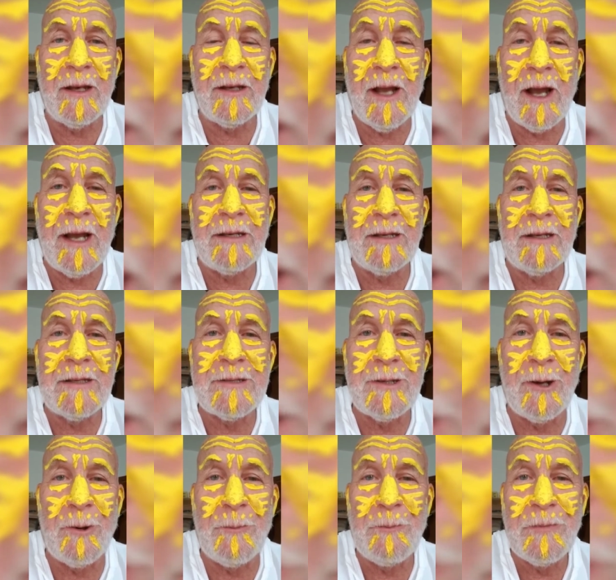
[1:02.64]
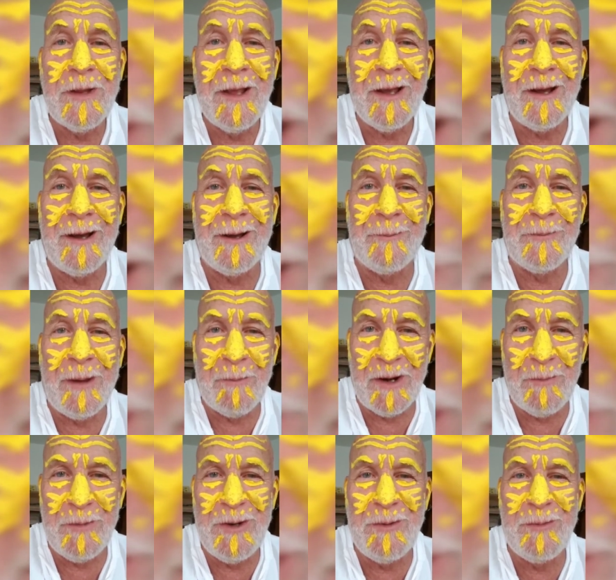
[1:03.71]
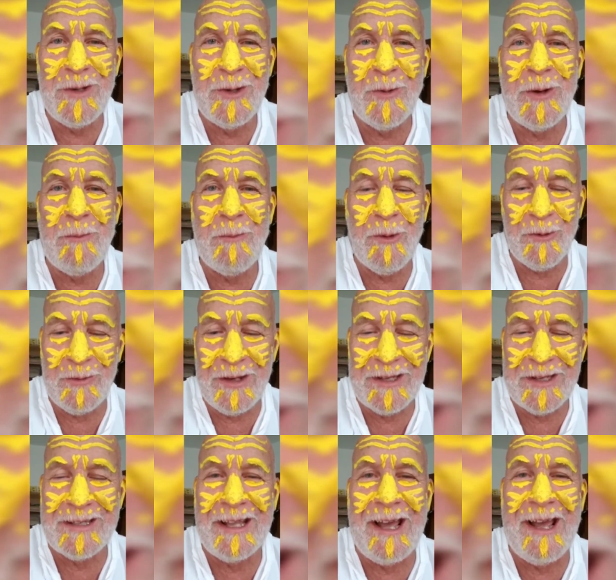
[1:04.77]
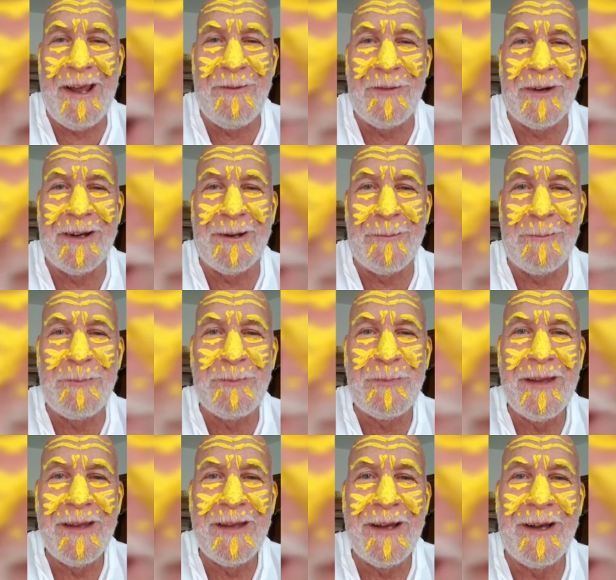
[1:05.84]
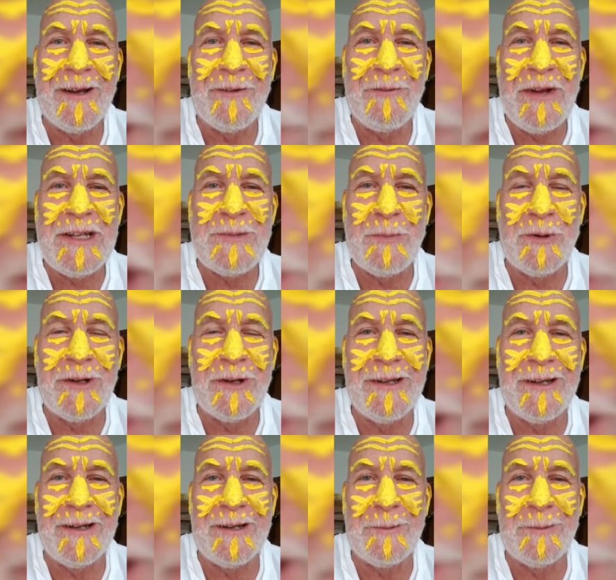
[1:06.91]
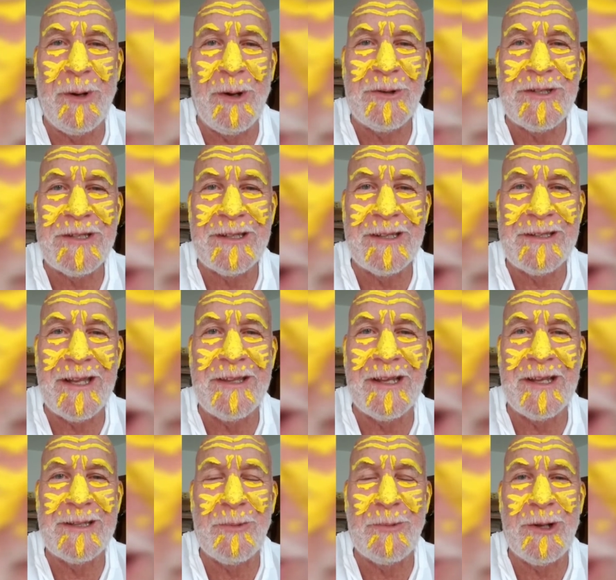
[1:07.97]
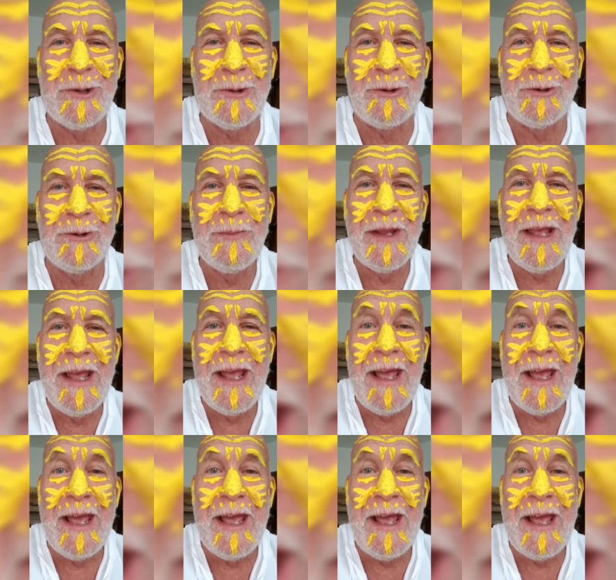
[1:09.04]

and kindness. So I'm going to be doing more of these live Facebook posts, because I think it's pretty cool.